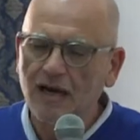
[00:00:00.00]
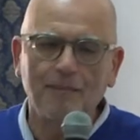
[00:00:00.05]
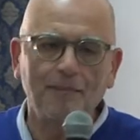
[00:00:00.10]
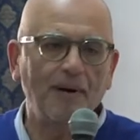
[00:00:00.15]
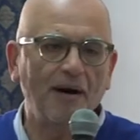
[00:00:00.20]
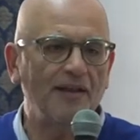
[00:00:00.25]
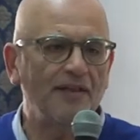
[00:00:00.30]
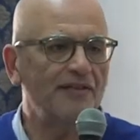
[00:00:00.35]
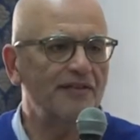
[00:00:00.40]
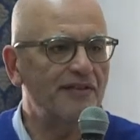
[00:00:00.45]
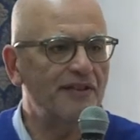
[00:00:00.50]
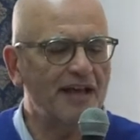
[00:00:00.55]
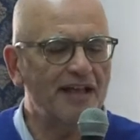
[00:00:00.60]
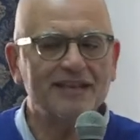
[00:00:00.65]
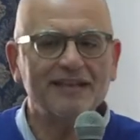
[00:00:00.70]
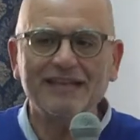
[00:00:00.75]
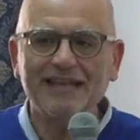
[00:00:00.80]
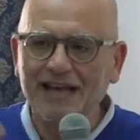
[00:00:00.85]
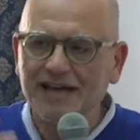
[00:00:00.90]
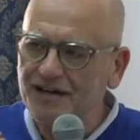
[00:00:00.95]
But that
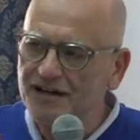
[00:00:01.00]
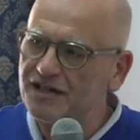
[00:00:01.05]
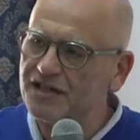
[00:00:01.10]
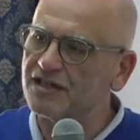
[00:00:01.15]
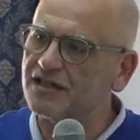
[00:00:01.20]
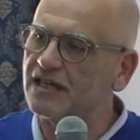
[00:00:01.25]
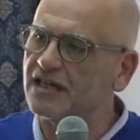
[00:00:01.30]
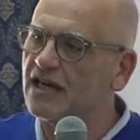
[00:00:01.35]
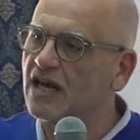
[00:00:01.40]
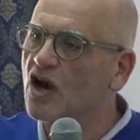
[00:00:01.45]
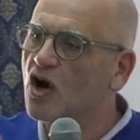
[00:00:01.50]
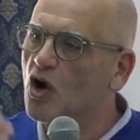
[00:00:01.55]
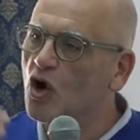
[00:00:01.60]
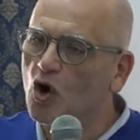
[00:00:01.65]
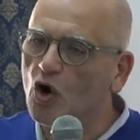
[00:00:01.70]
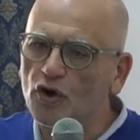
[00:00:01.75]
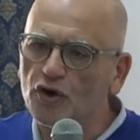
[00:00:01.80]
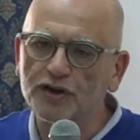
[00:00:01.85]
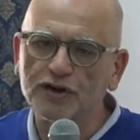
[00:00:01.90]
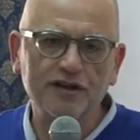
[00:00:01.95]
there is the
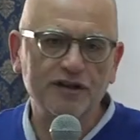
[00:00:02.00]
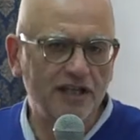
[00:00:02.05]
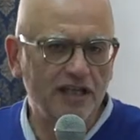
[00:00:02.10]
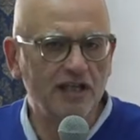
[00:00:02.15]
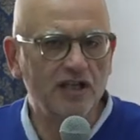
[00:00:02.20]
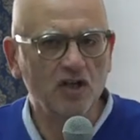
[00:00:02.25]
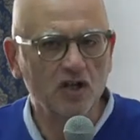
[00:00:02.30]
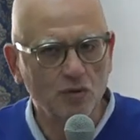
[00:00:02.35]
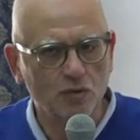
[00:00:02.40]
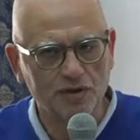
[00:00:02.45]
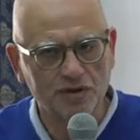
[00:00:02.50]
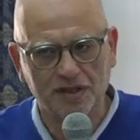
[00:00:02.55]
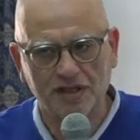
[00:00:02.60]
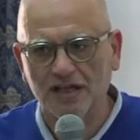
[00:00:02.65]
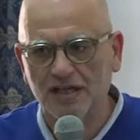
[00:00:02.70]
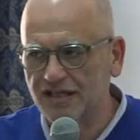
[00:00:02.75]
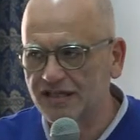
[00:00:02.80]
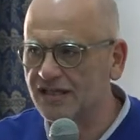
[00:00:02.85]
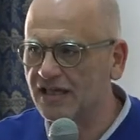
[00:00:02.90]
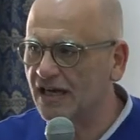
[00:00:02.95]
continuous
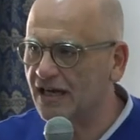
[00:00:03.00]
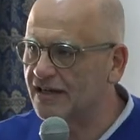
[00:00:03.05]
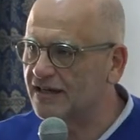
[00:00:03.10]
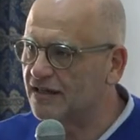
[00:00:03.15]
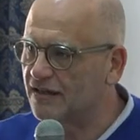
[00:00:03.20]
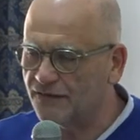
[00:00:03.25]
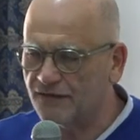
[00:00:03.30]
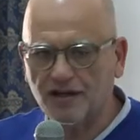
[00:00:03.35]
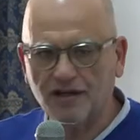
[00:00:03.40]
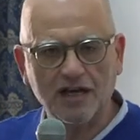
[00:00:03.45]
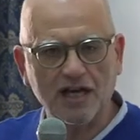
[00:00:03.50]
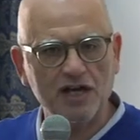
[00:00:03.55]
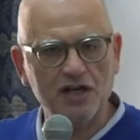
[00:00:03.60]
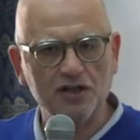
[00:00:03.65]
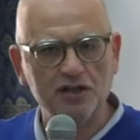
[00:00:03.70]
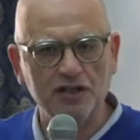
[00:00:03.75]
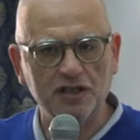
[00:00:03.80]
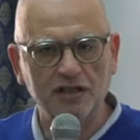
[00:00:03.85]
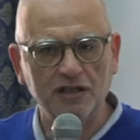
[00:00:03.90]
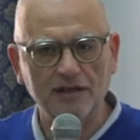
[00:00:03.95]

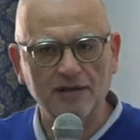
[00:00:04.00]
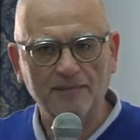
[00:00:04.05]
sanctification.